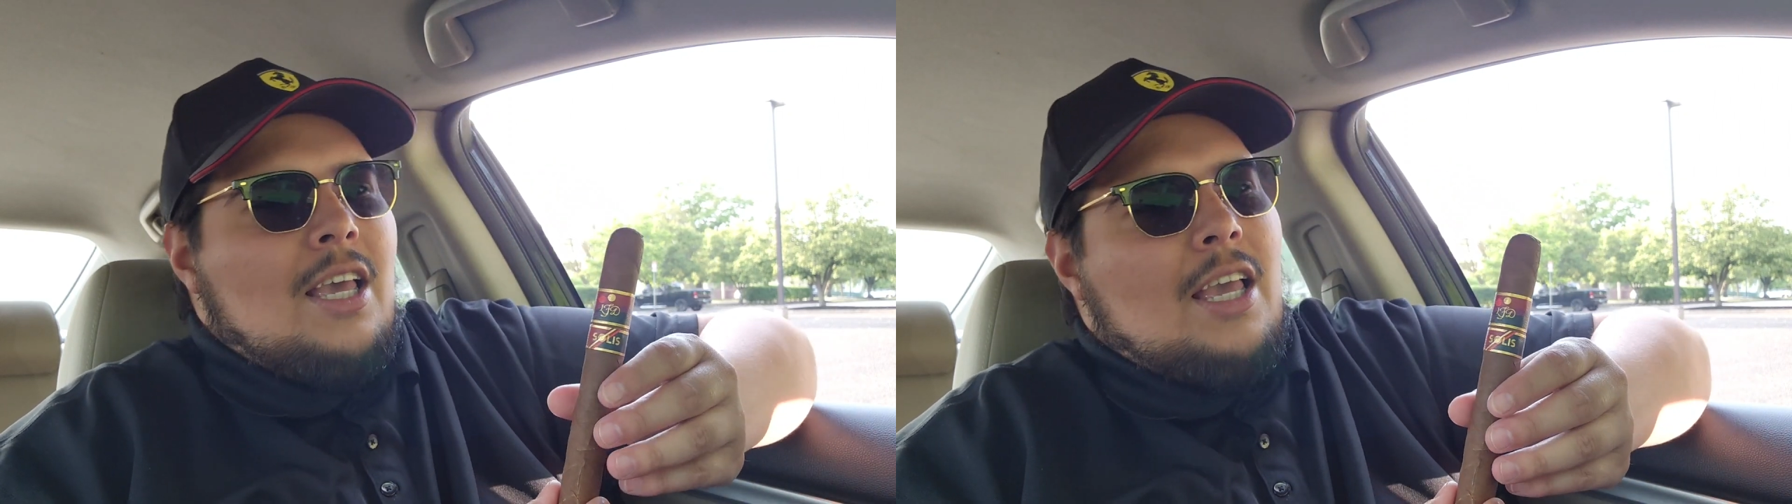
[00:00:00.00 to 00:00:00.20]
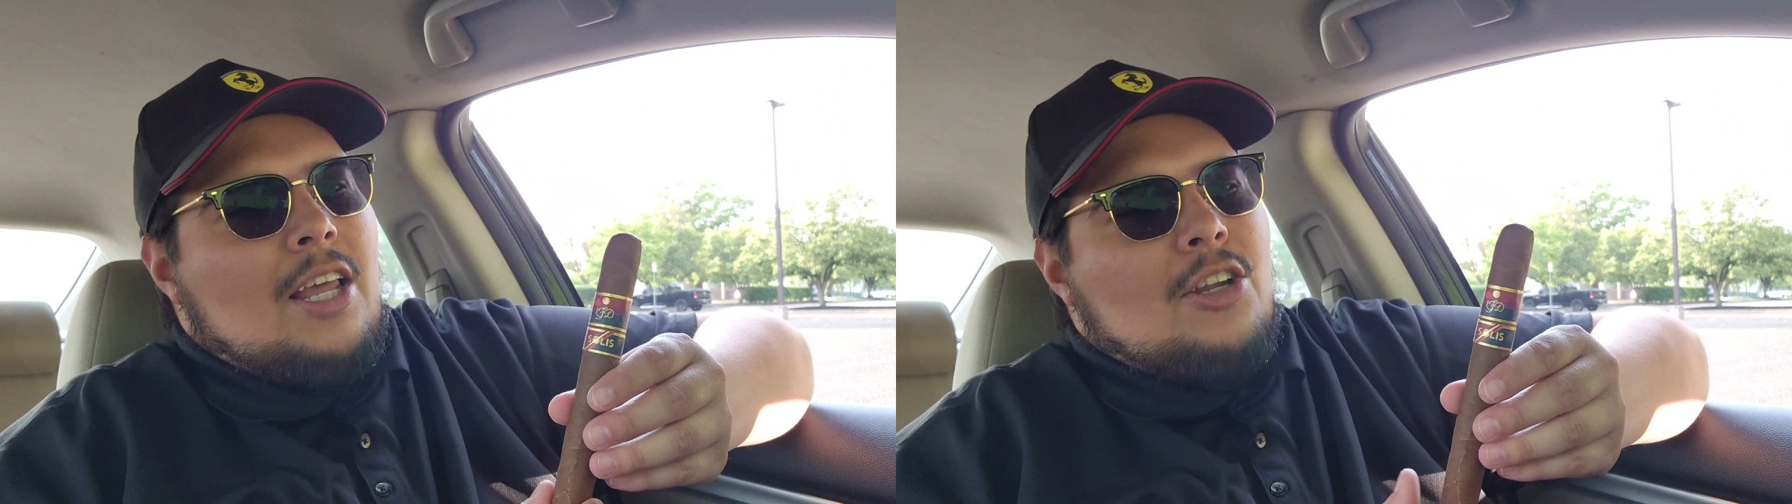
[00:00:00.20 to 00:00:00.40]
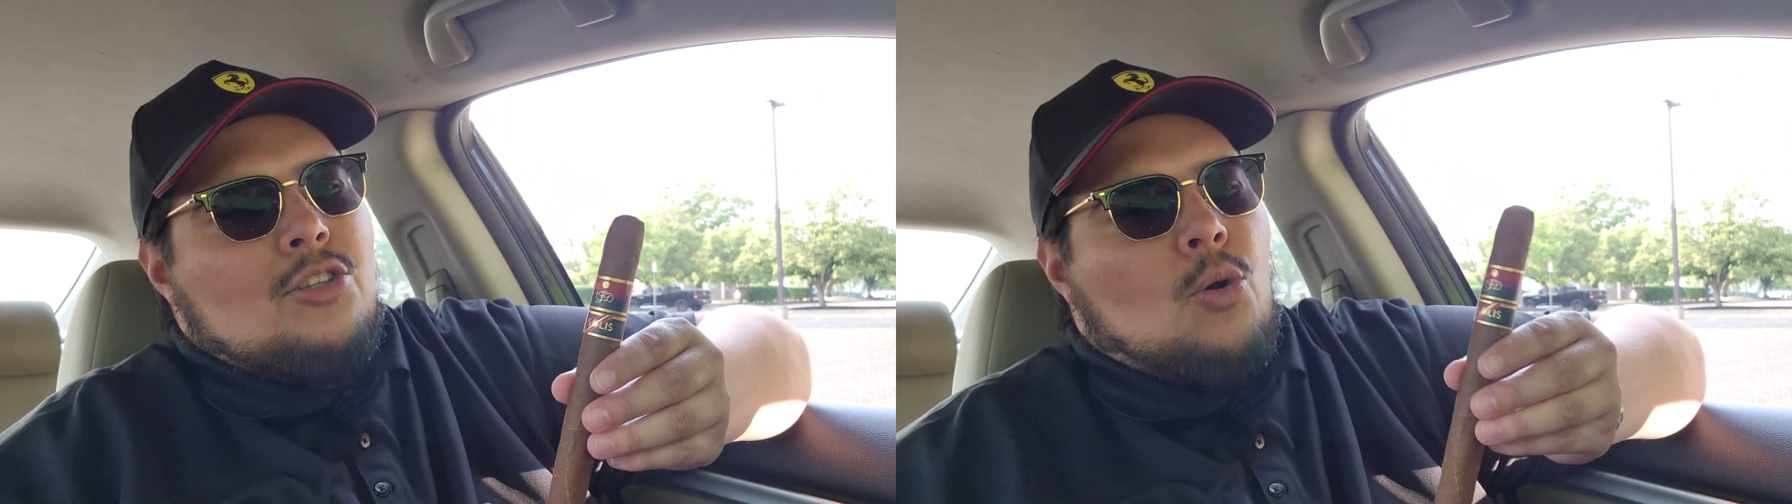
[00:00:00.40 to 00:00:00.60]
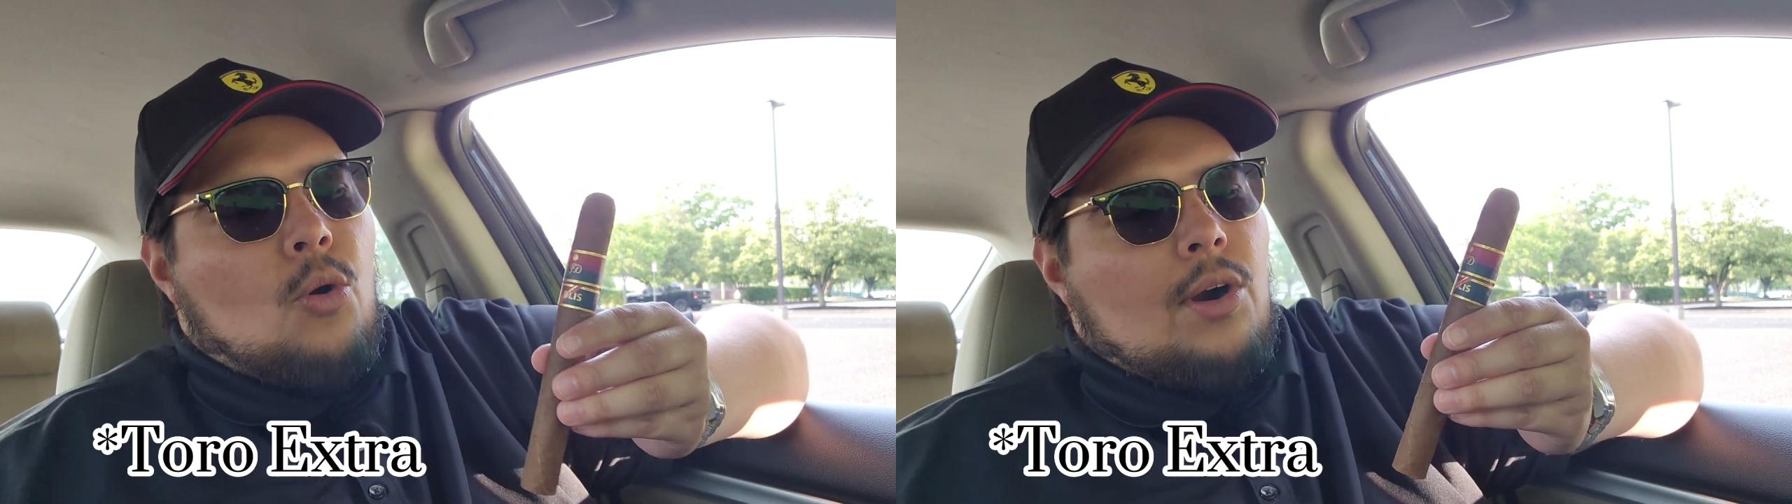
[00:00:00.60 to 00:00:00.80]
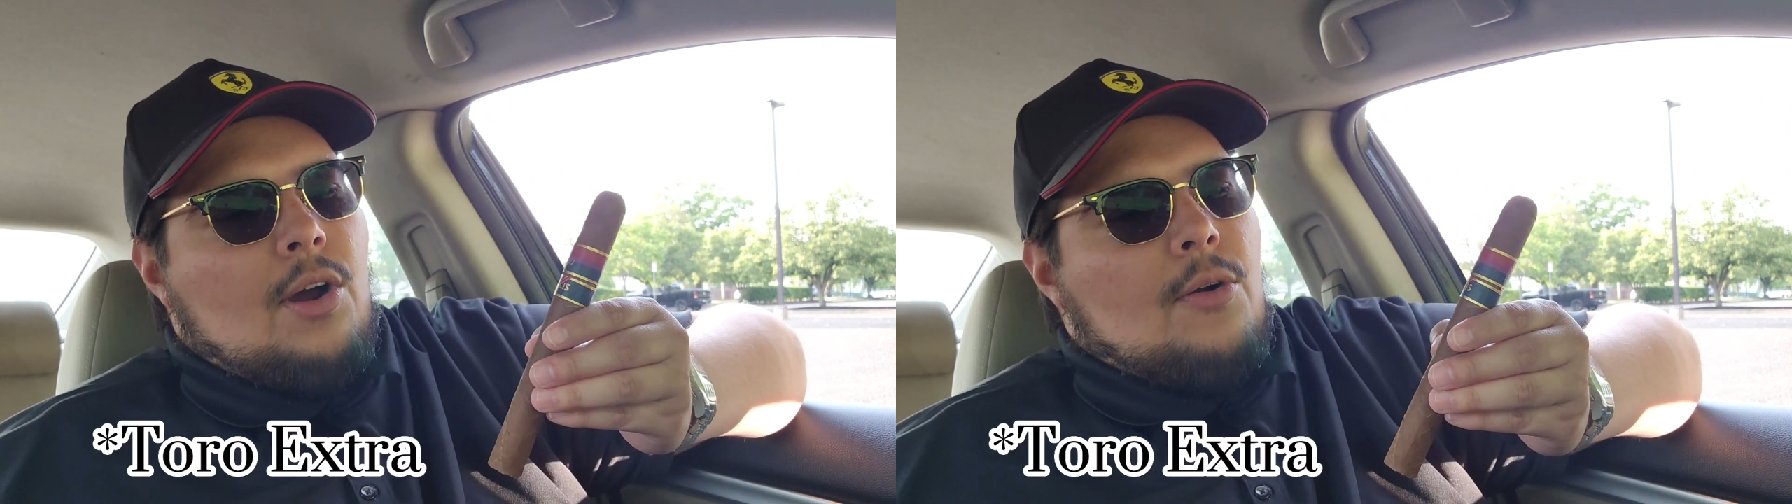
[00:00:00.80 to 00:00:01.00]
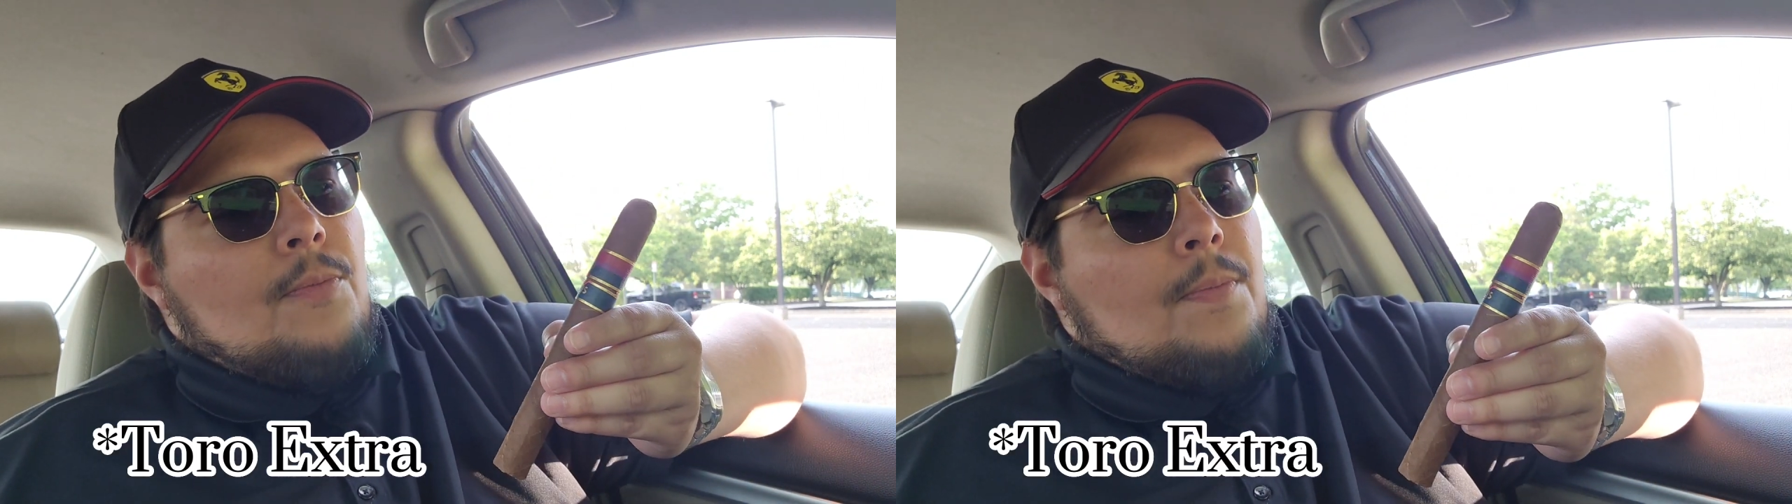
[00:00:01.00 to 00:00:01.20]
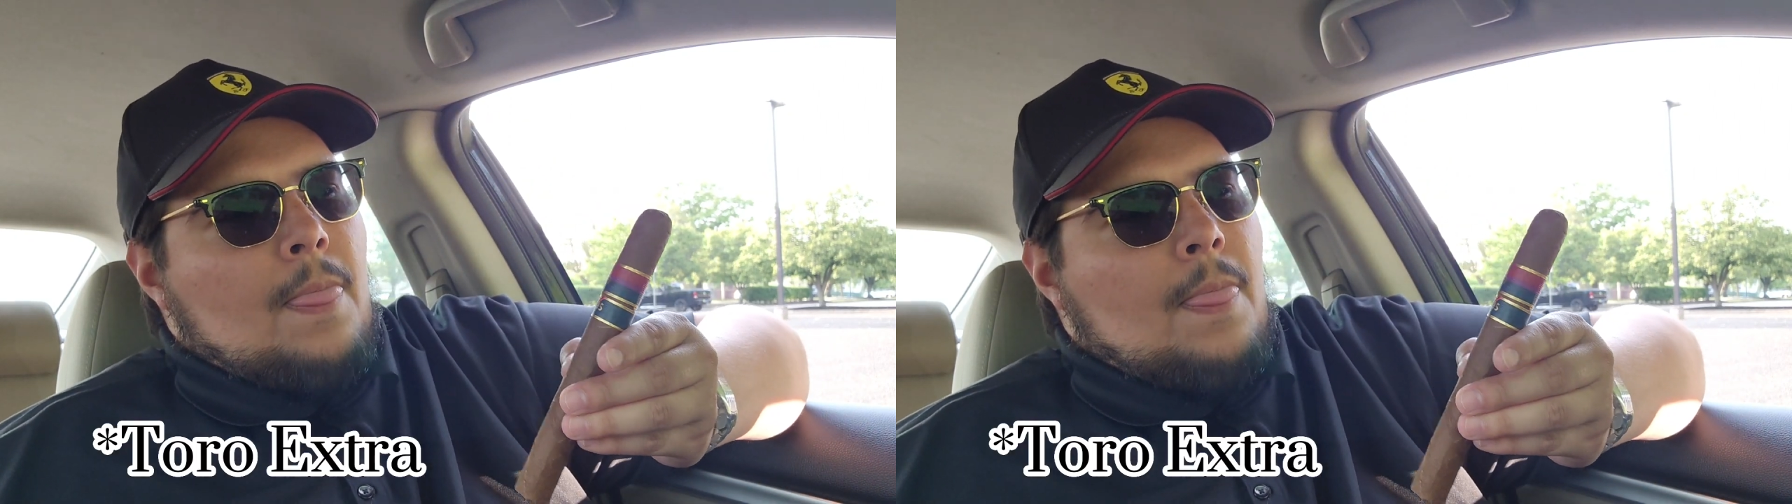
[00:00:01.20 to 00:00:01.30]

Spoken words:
in a Toro.